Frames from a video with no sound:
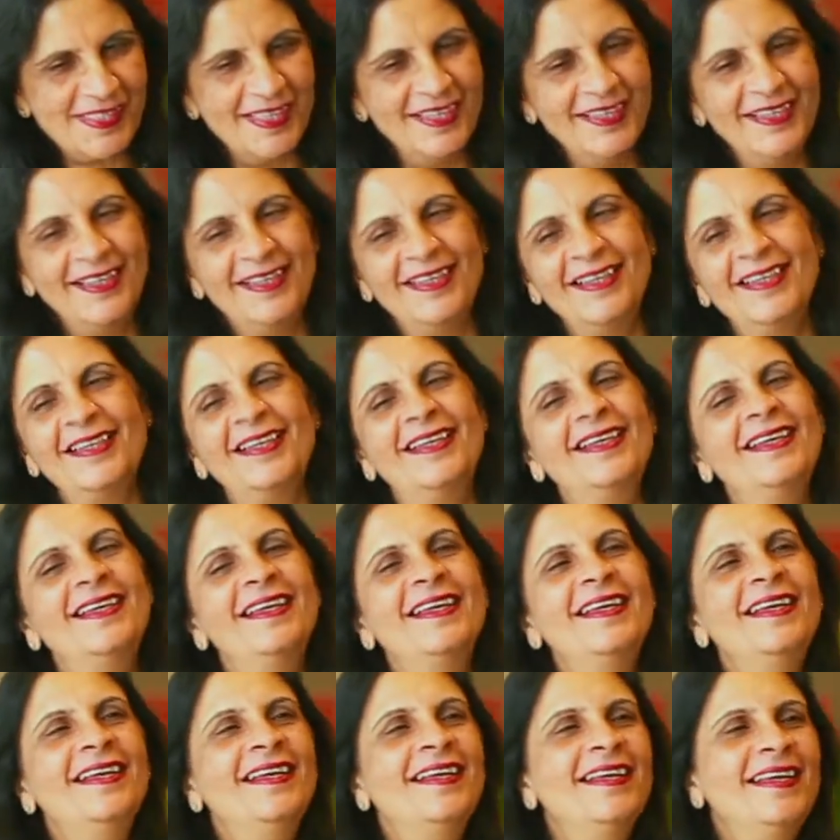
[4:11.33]

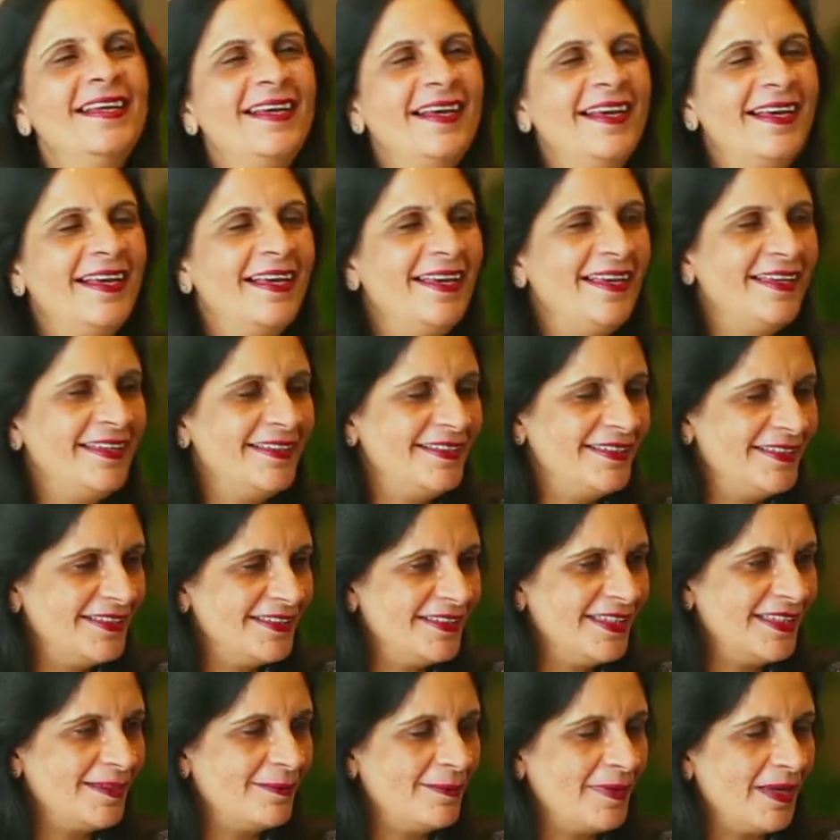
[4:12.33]
Yeah, I
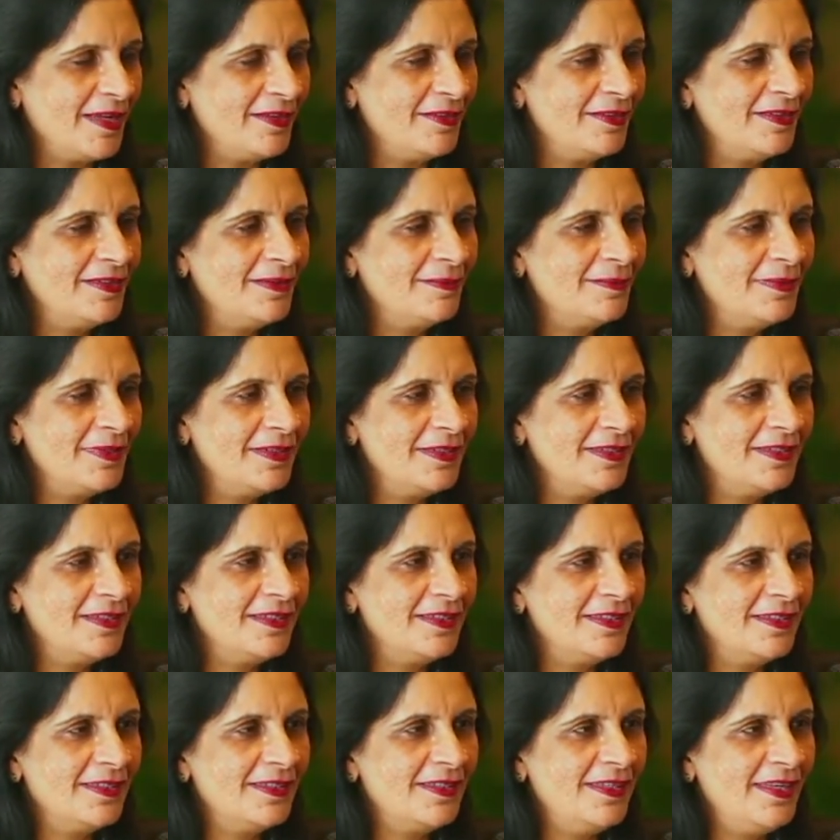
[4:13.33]
did get married, but
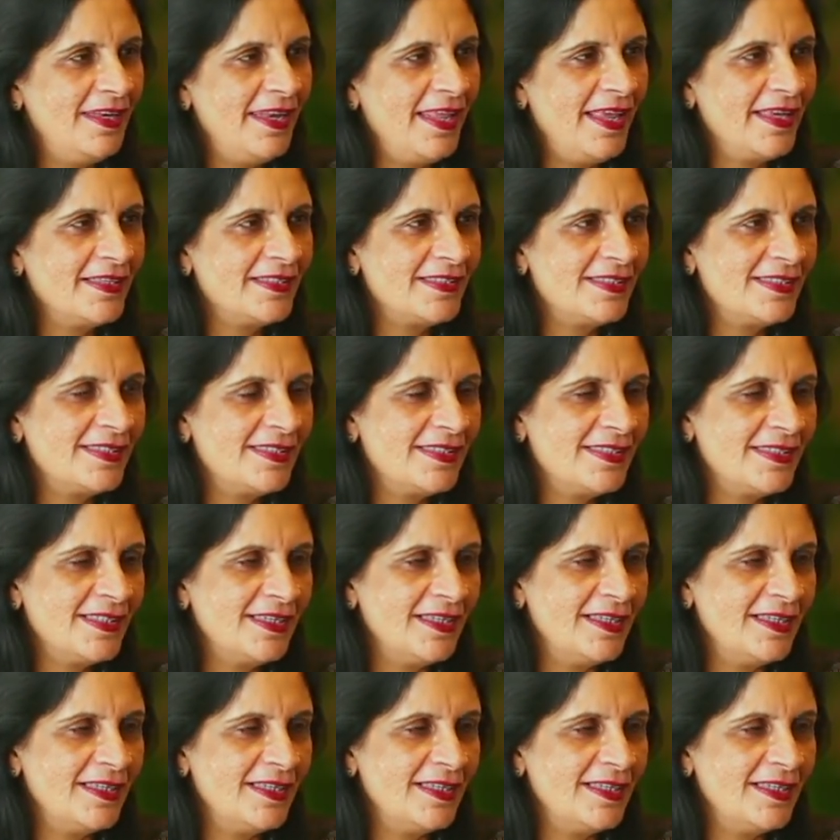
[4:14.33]
the next